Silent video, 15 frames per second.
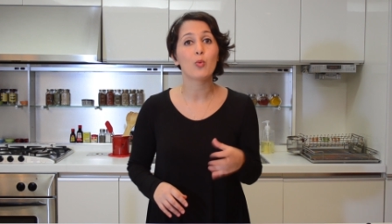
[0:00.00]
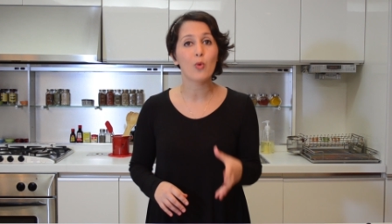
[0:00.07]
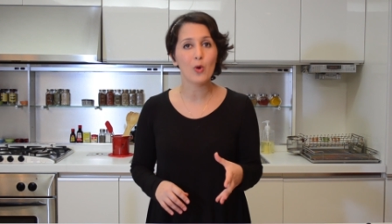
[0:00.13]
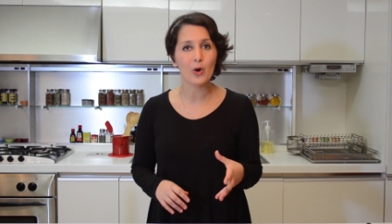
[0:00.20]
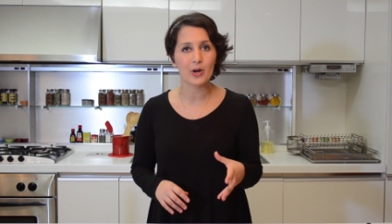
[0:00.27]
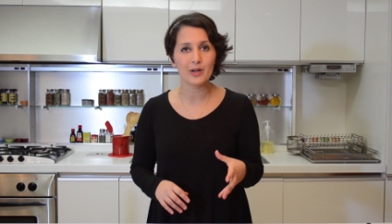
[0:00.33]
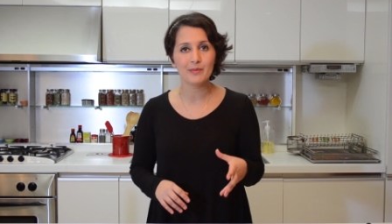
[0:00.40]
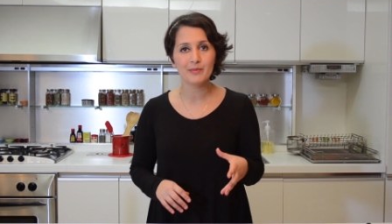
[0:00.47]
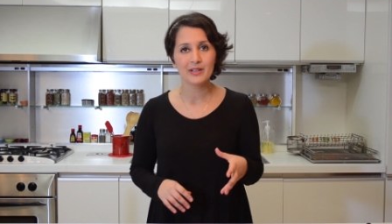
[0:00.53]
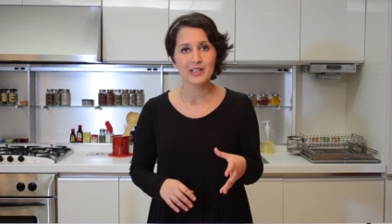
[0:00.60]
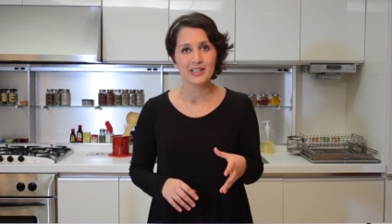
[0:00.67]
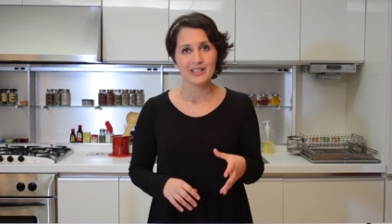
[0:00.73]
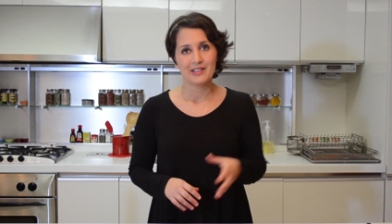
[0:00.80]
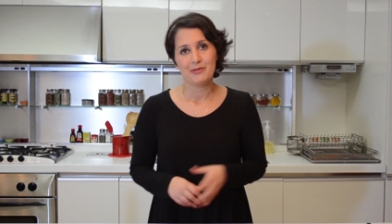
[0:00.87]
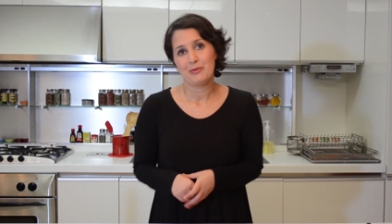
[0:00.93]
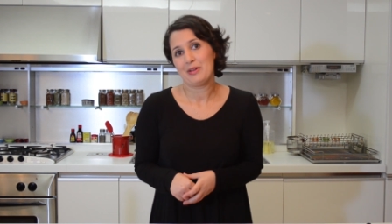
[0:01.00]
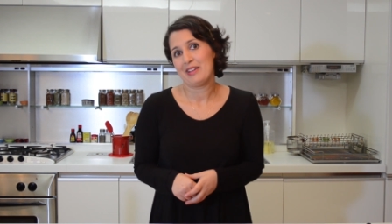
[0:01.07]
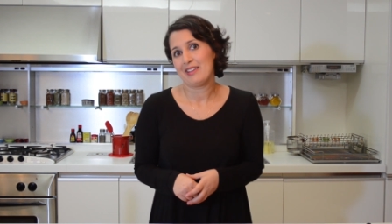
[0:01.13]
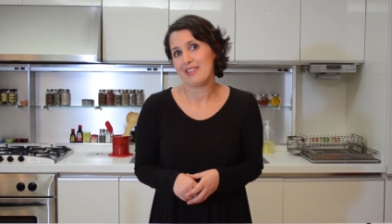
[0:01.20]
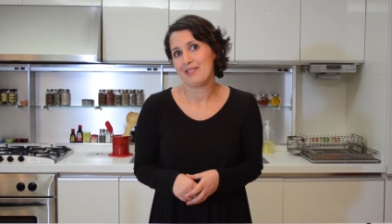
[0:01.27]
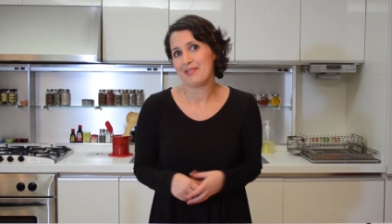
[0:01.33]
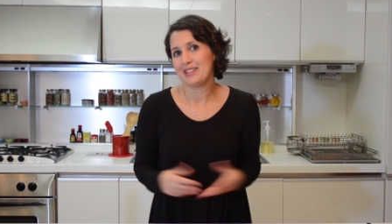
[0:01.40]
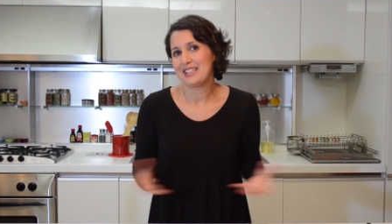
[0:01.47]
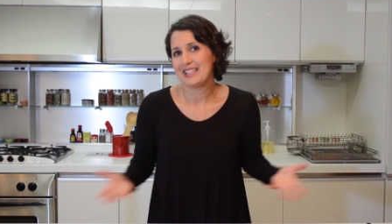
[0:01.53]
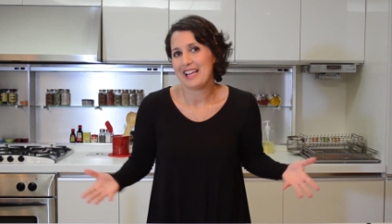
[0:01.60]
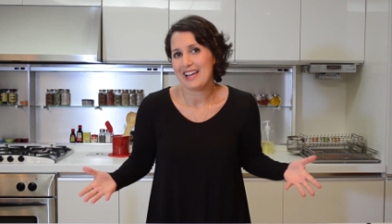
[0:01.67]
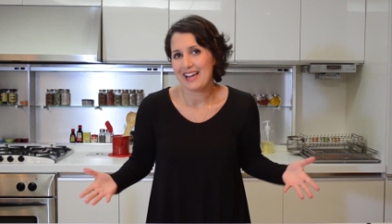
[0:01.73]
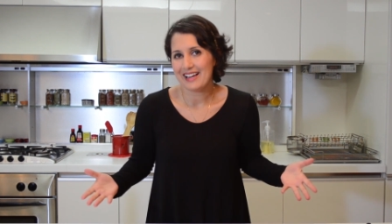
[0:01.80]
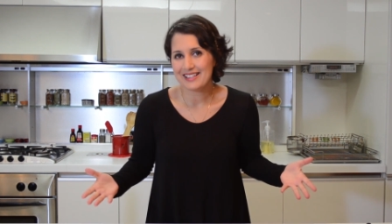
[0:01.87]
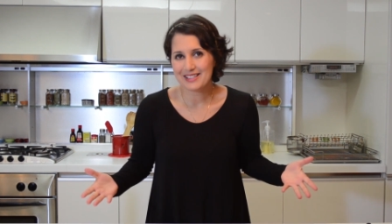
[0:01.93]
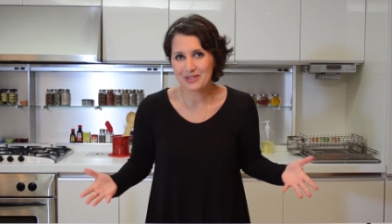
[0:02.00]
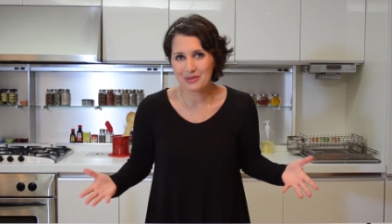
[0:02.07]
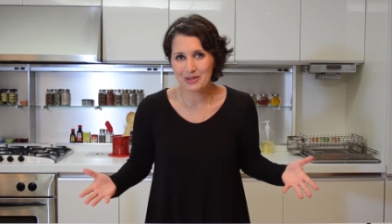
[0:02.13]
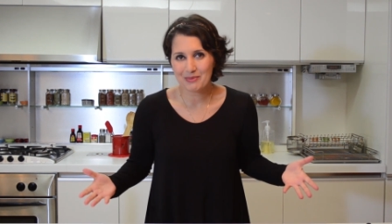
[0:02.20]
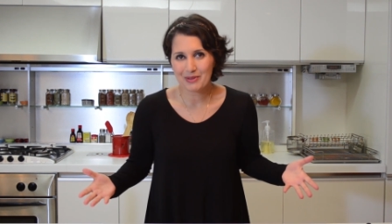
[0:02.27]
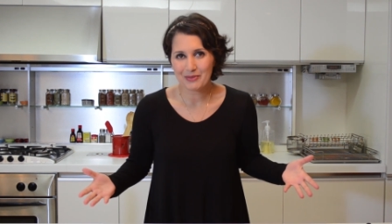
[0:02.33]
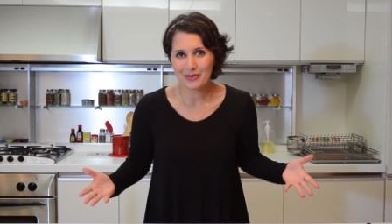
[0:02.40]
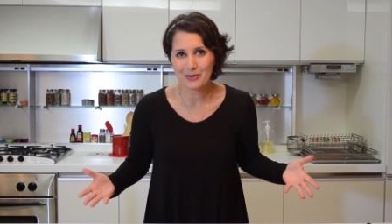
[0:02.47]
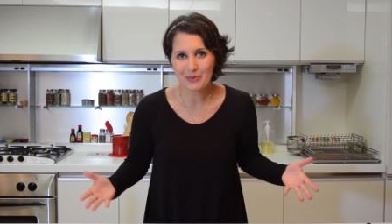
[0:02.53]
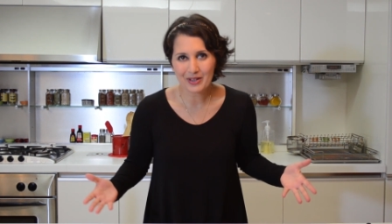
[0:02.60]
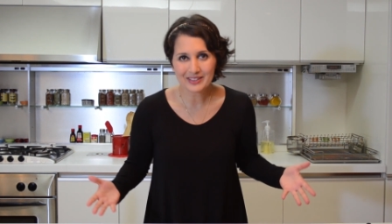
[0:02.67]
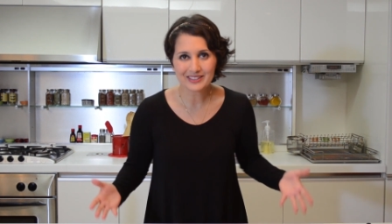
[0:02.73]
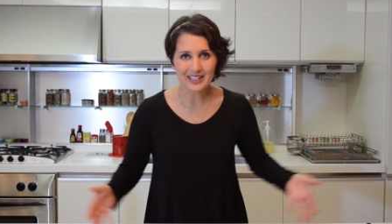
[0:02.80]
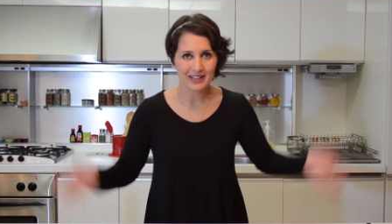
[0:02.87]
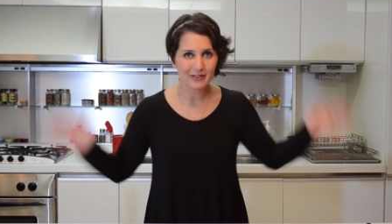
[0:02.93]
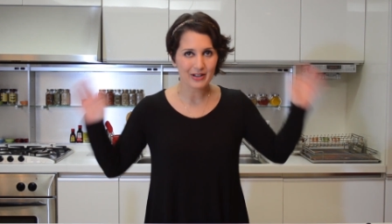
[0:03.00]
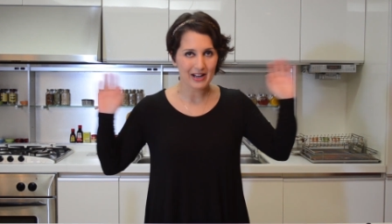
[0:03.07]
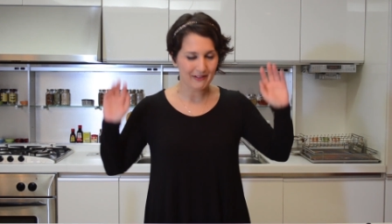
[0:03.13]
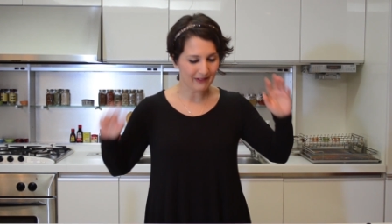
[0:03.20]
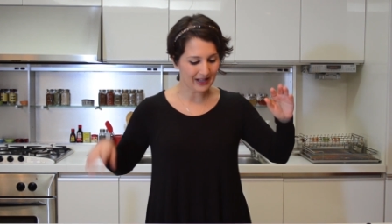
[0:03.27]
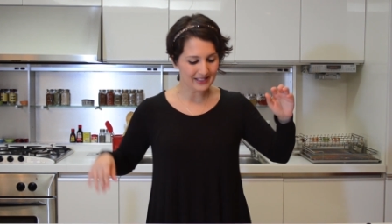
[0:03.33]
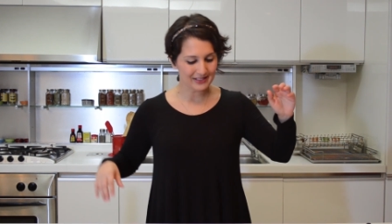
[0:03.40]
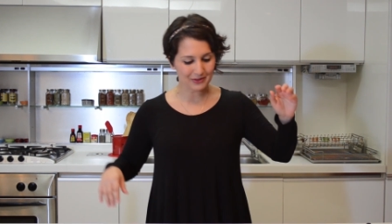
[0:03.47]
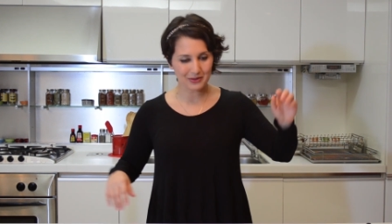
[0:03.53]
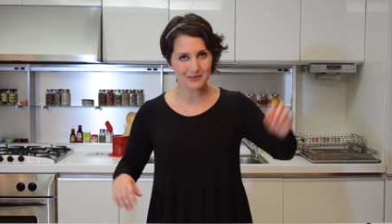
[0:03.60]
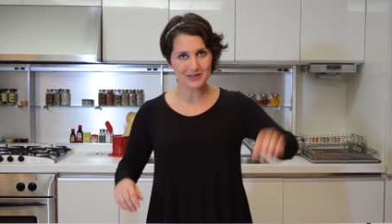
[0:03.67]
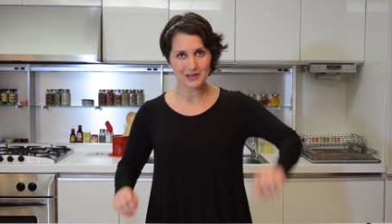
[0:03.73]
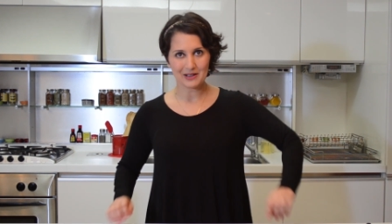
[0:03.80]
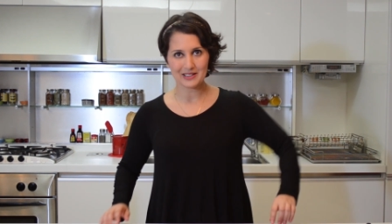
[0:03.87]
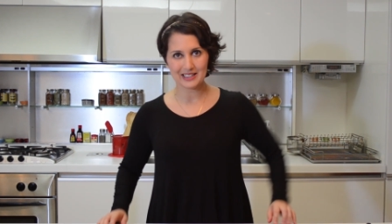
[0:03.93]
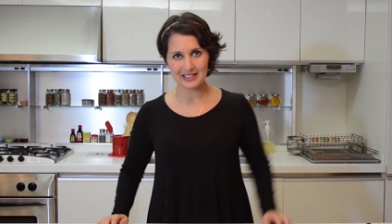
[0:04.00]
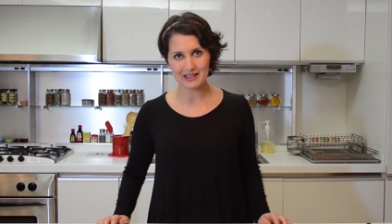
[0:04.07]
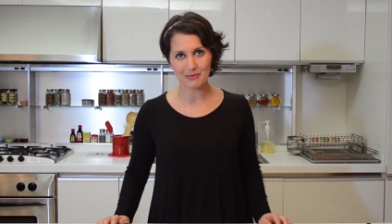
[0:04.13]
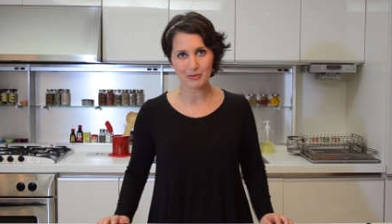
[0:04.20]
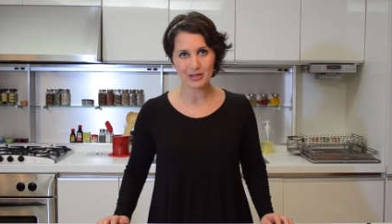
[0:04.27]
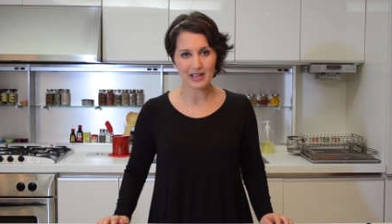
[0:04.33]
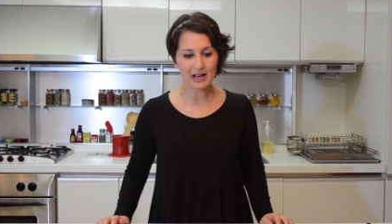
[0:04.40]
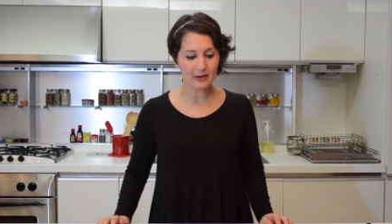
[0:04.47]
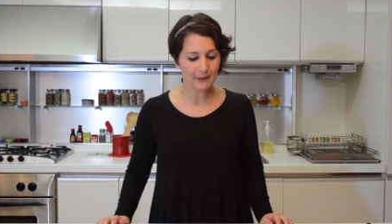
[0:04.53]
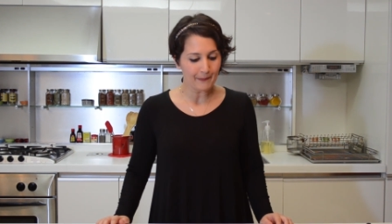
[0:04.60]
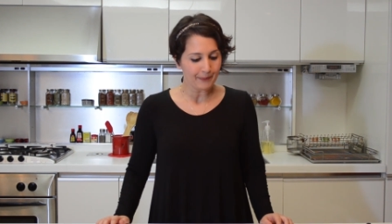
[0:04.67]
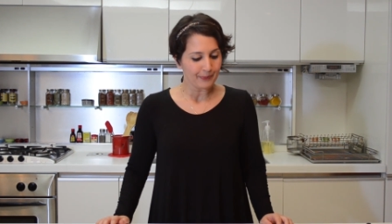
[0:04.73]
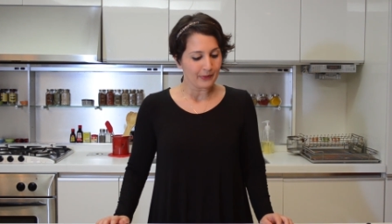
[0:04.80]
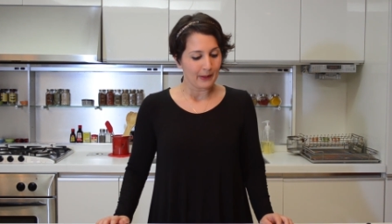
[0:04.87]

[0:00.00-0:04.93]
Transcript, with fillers: warm with vanilla ice cream if you want. I don't have ice cream so I'll eat them with that.